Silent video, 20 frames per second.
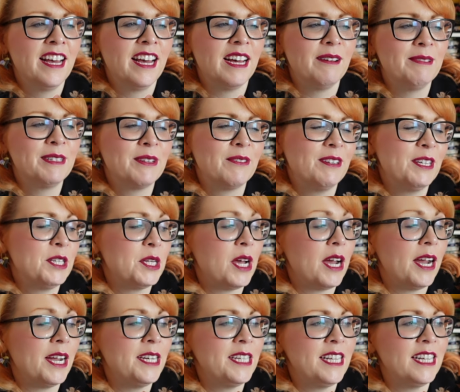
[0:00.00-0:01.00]
I was going to
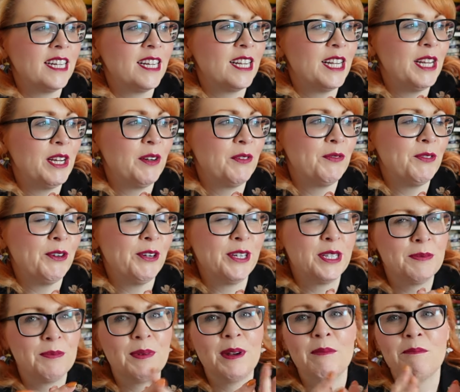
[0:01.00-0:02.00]
tidy and clear
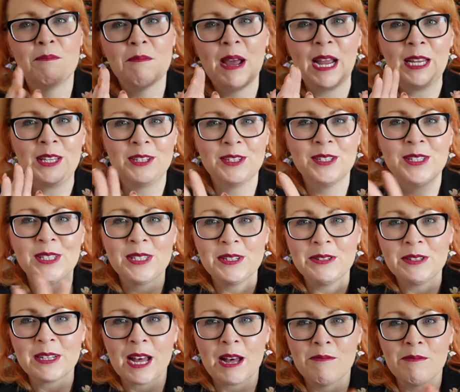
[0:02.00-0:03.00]
first, but I might just sew
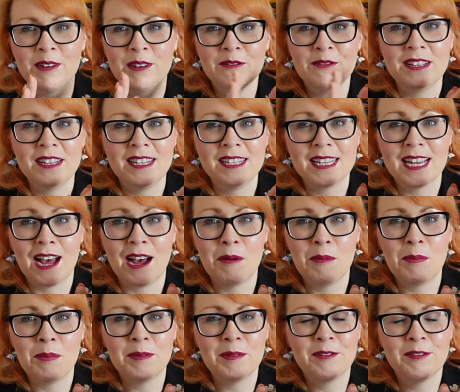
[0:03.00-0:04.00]
a couple of these
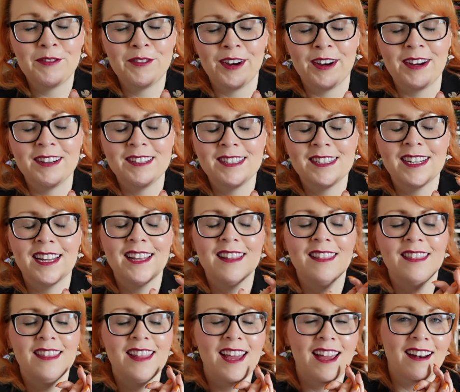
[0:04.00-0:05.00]
up first
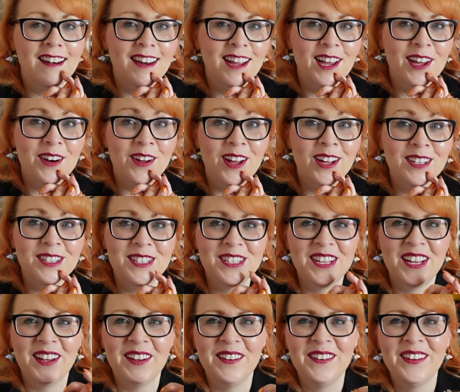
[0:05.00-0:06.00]
and then get on
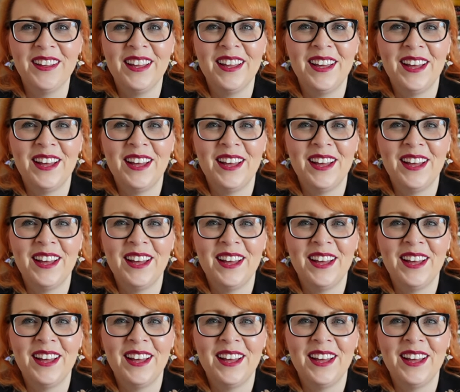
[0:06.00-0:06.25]
to